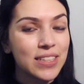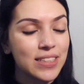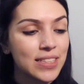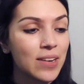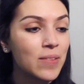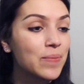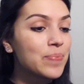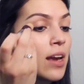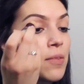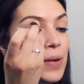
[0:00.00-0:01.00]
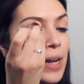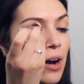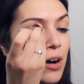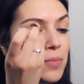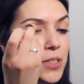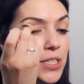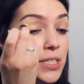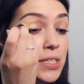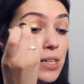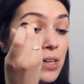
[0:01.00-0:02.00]
So right now I'm
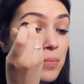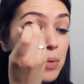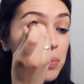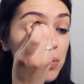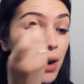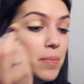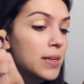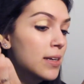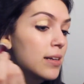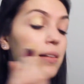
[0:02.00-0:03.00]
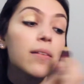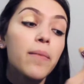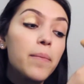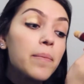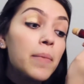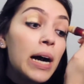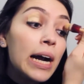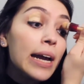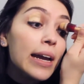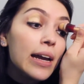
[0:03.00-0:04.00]
just priming
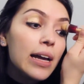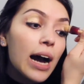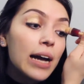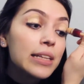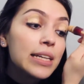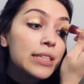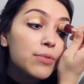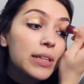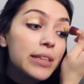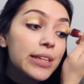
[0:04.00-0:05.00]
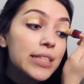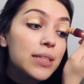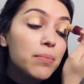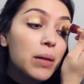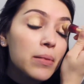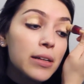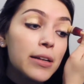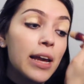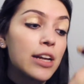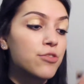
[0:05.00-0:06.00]
my eyelids with this
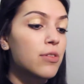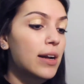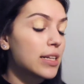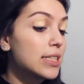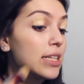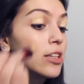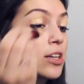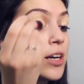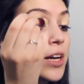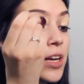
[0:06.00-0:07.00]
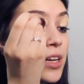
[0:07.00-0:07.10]
Maybelline Age Rewind concealer.